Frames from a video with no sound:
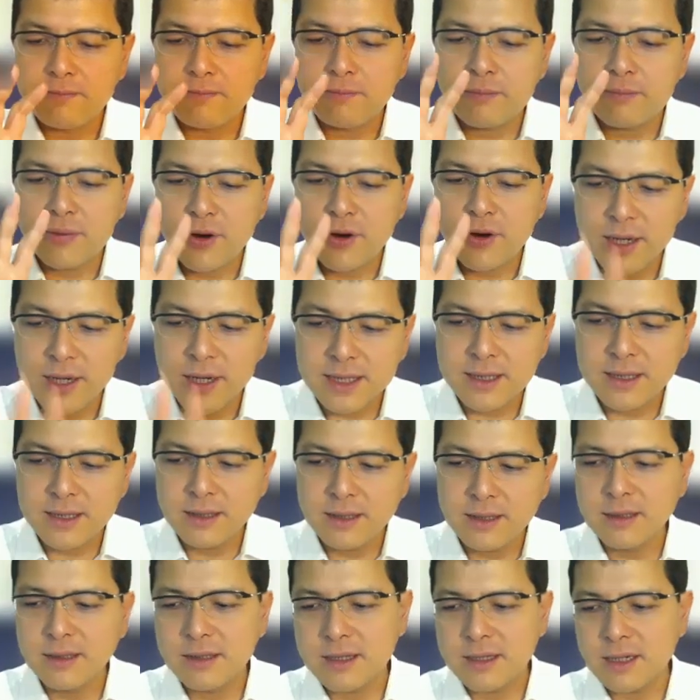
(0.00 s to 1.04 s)

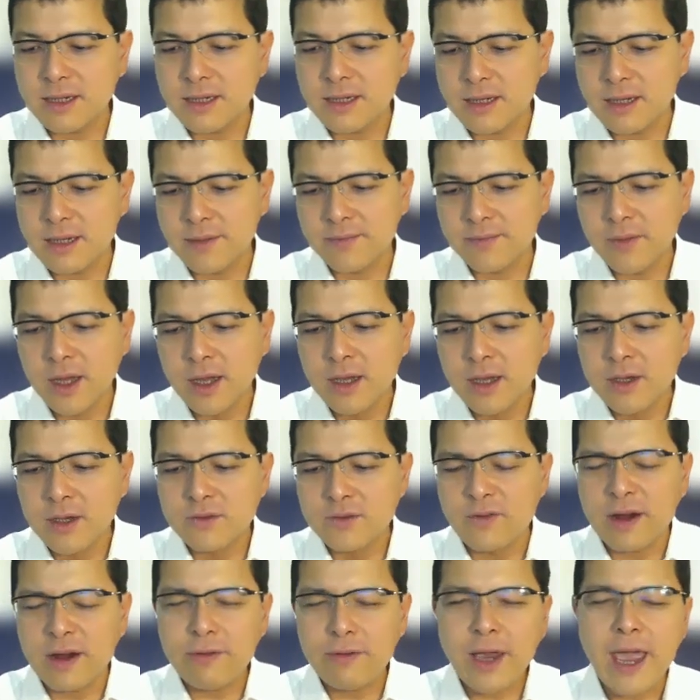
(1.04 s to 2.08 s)
present
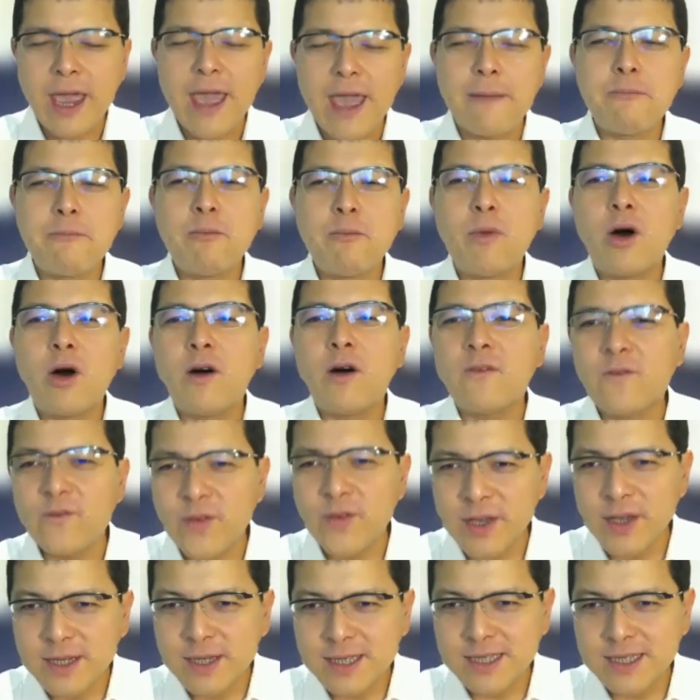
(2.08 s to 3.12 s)
very
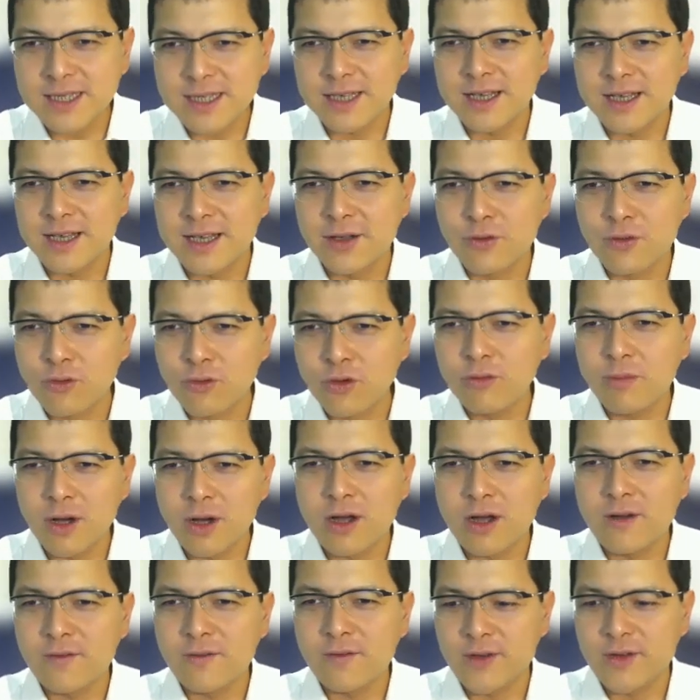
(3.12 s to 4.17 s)
amorphous group
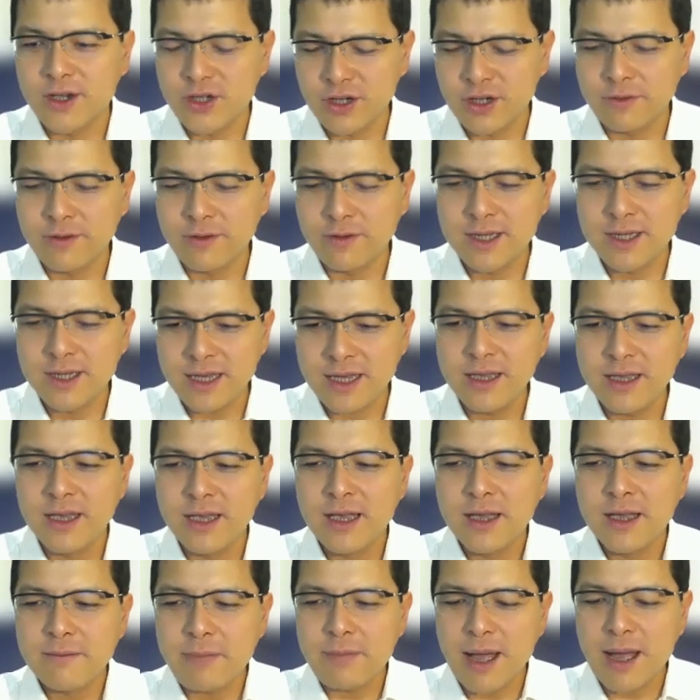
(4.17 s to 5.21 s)
of, shall we say,
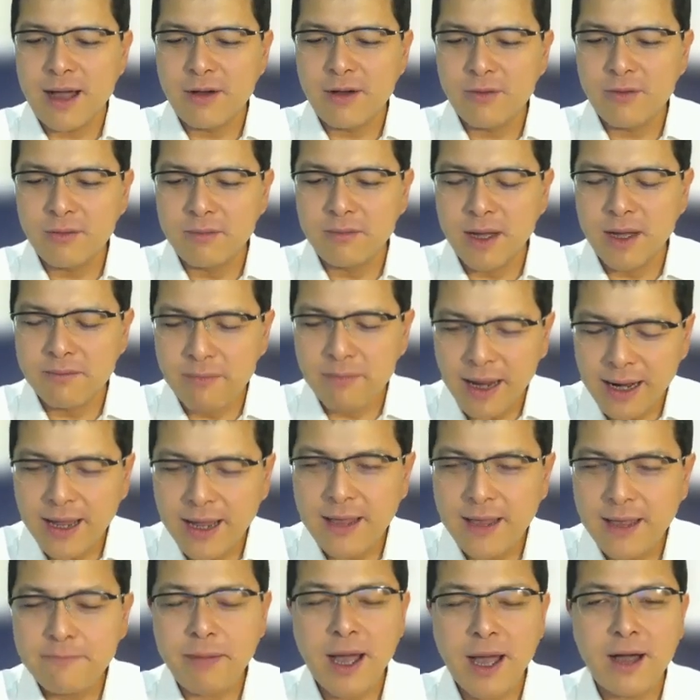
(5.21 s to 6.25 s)

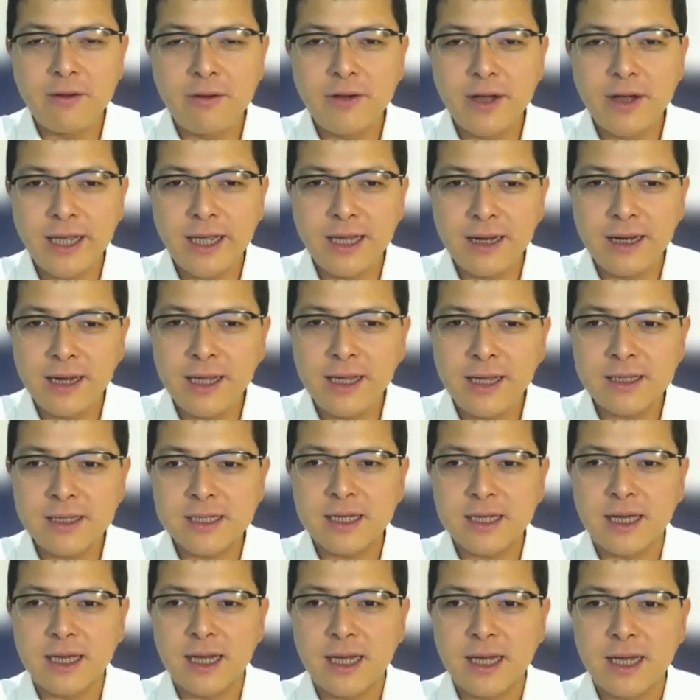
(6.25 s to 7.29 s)
Malay power elites,
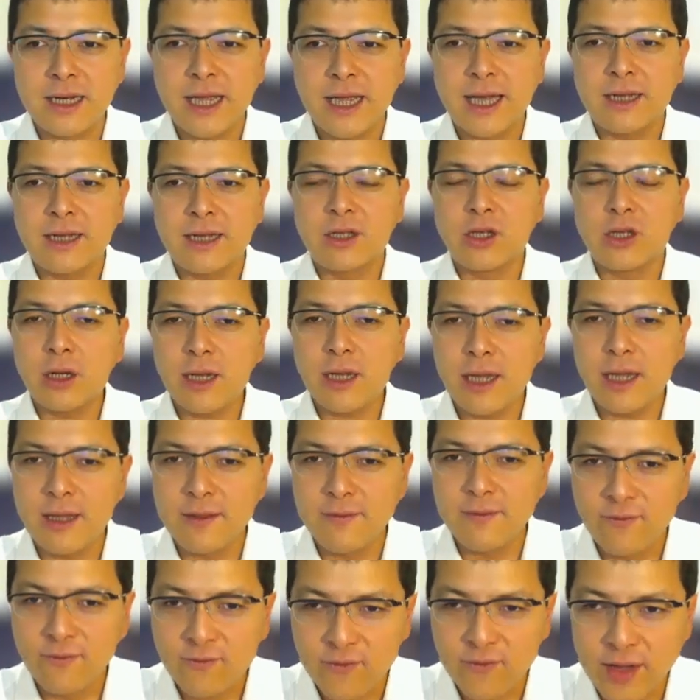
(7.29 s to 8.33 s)
they are not
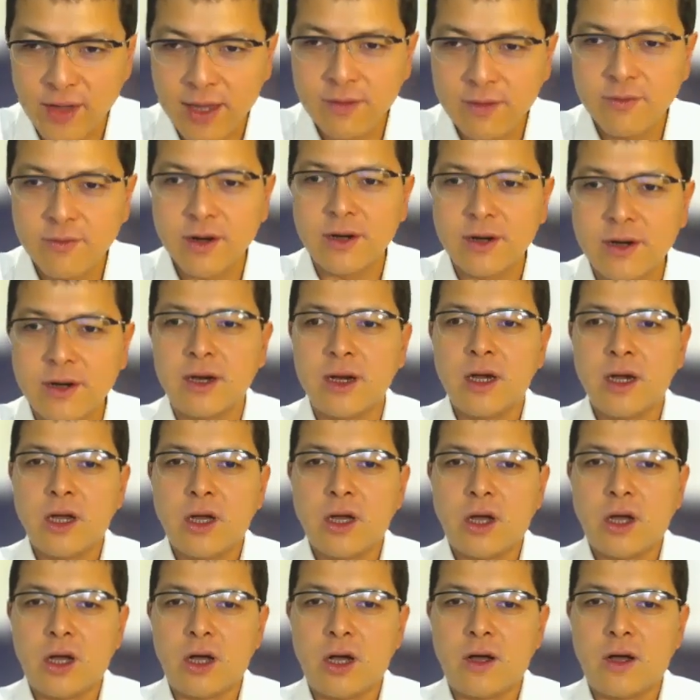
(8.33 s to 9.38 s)
in favor
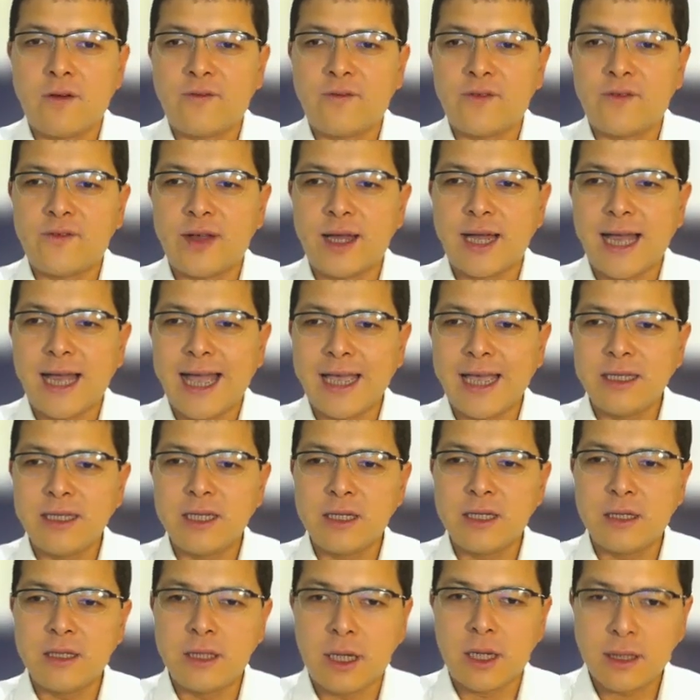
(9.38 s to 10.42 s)
of
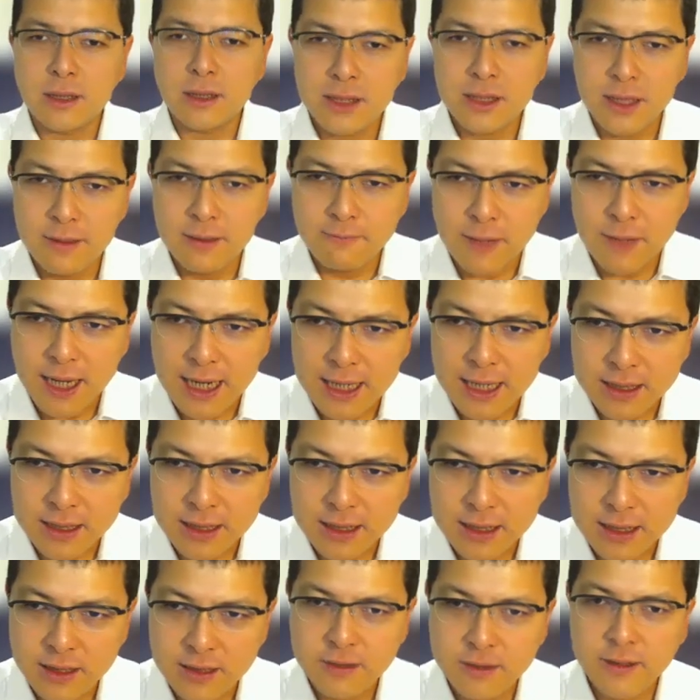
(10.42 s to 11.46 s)
either Dr.
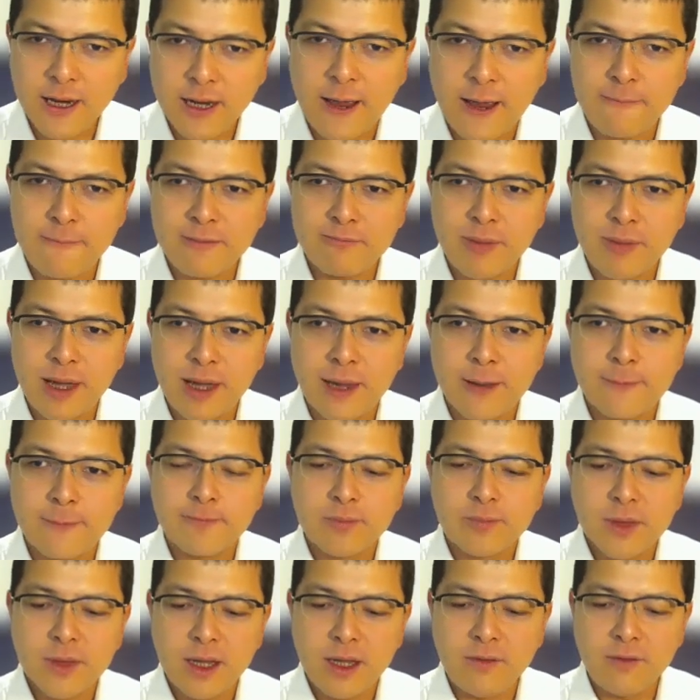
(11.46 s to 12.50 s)
Mahathir coming back
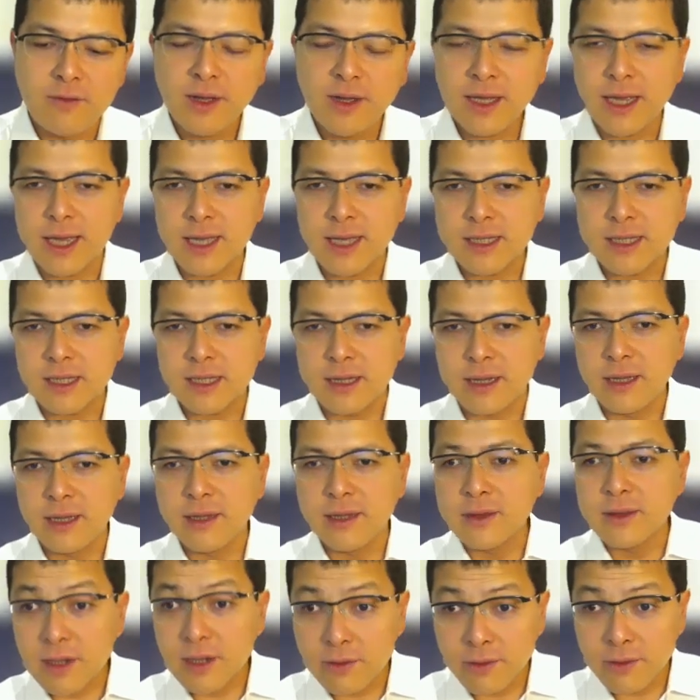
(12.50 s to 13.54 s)
even as
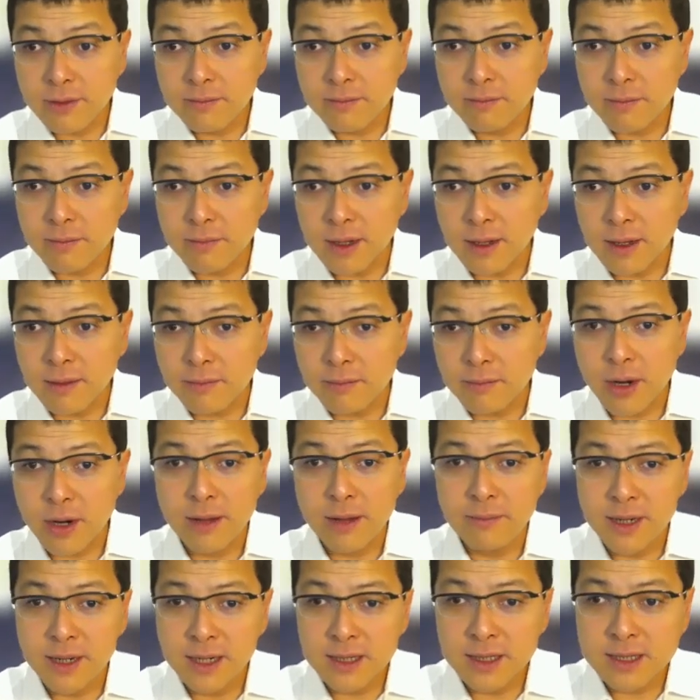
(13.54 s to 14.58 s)
interim prime
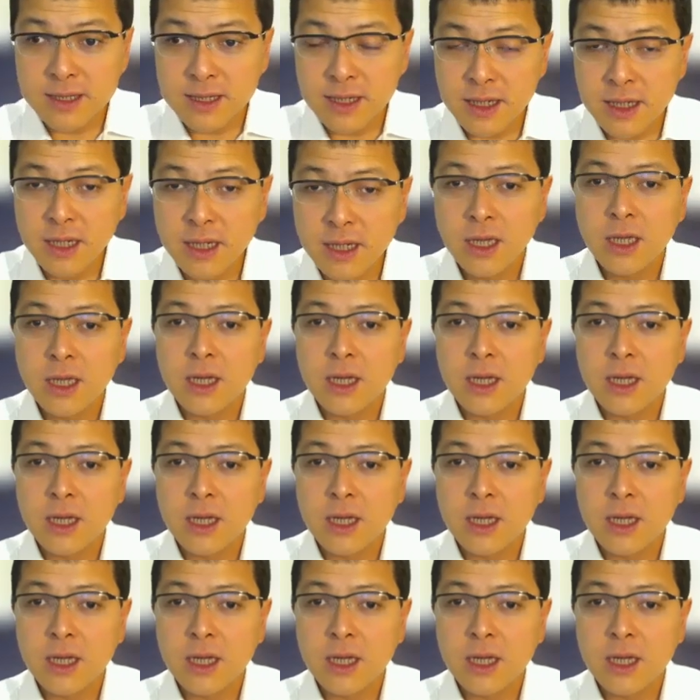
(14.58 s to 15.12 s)
minister,